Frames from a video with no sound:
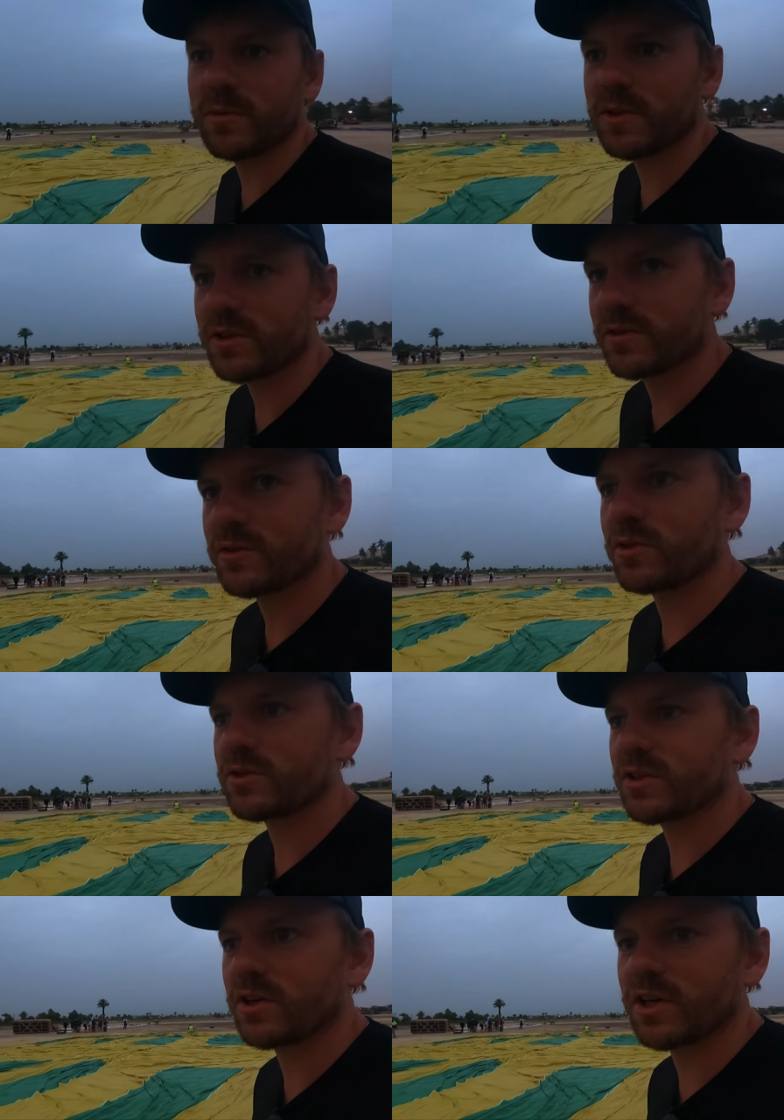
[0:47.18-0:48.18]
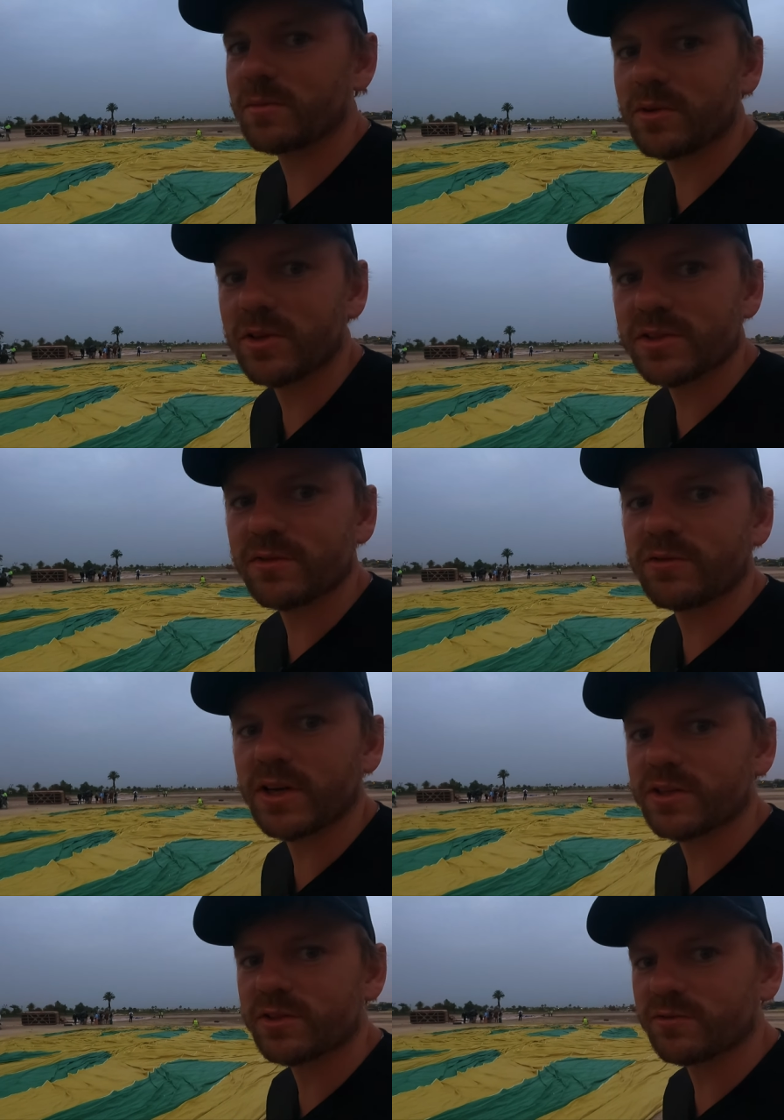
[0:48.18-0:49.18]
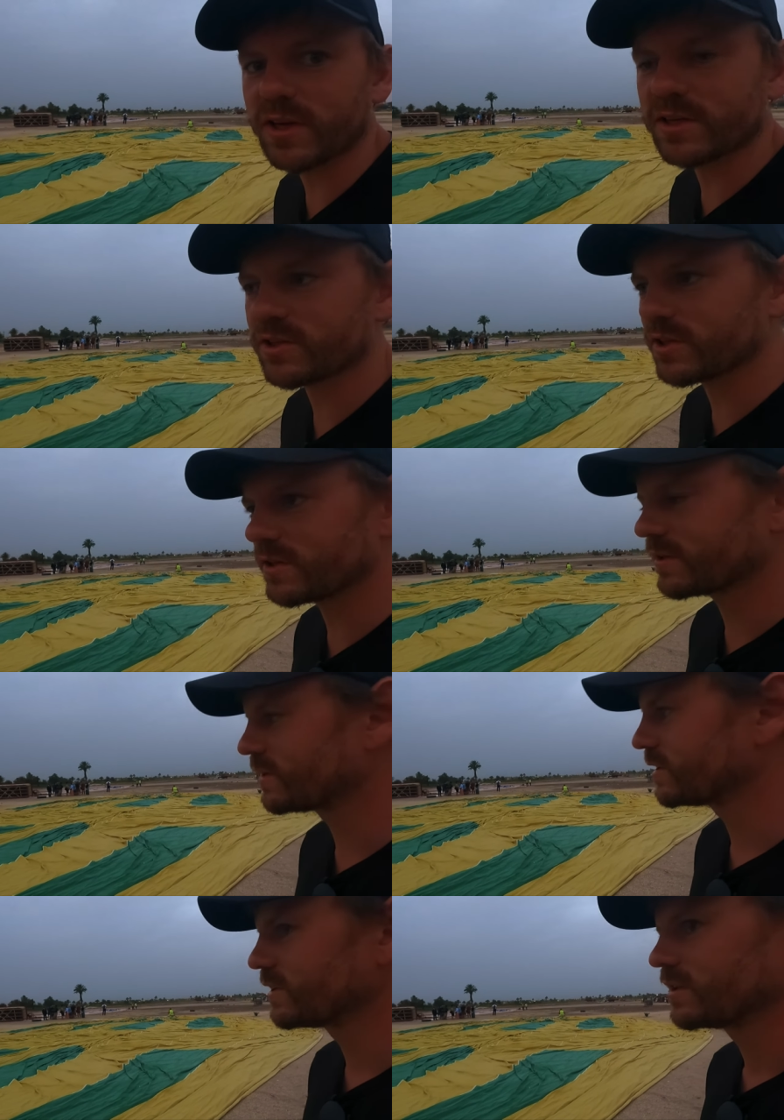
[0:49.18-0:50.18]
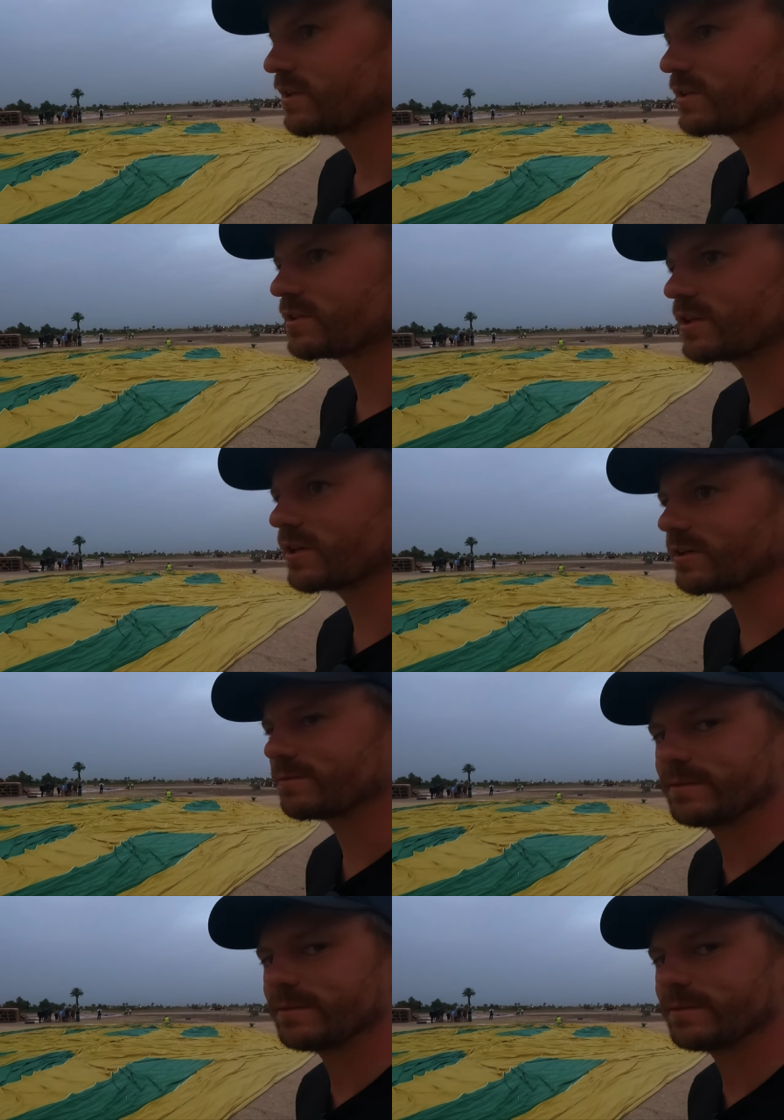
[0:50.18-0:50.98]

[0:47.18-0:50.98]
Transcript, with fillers: though, because of course the hot air balloon is a French invention. So,